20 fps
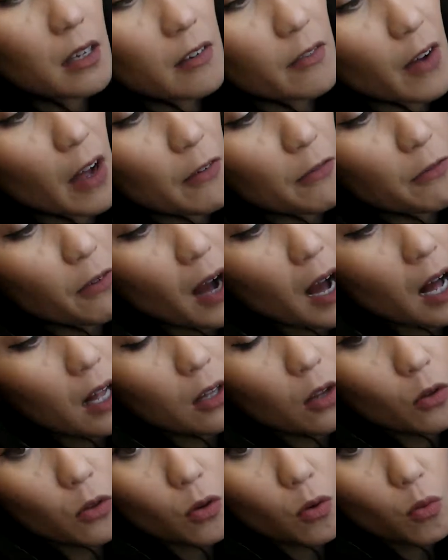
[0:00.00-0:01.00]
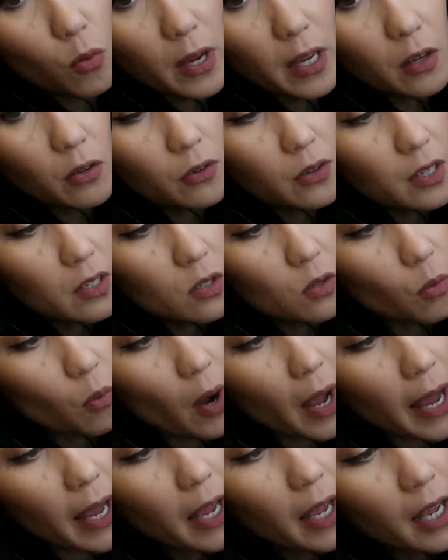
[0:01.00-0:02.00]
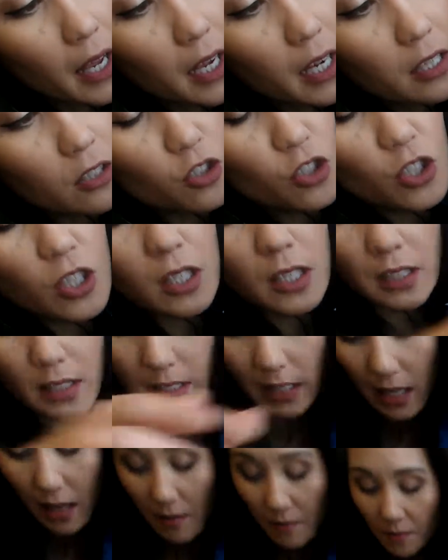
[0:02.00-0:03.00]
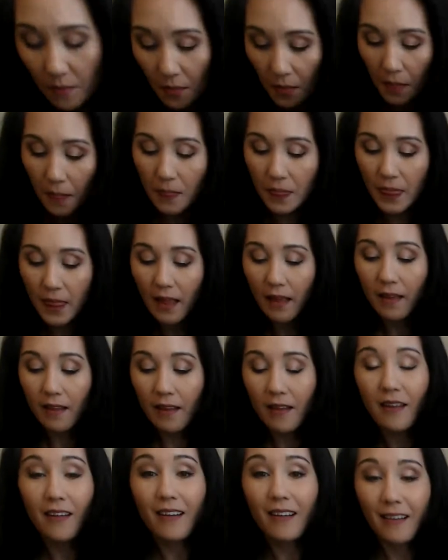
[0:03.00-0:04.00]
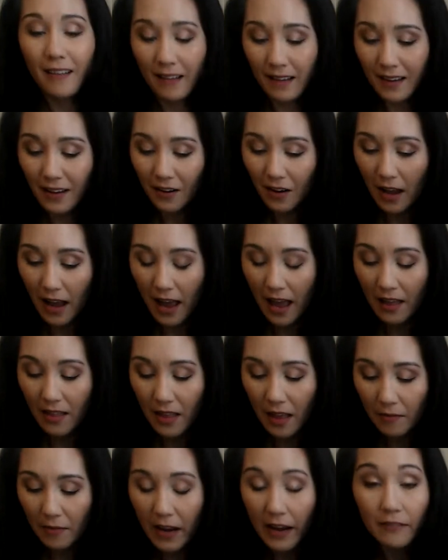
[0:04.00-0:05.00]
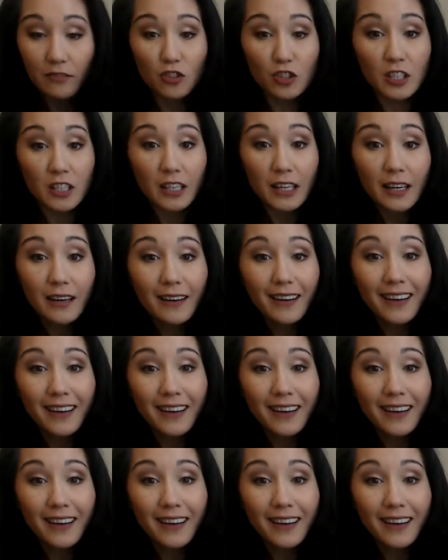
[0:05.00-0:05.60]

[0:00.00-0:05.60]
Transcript: if I follow the wheel this way, G to D, and then I have G to D.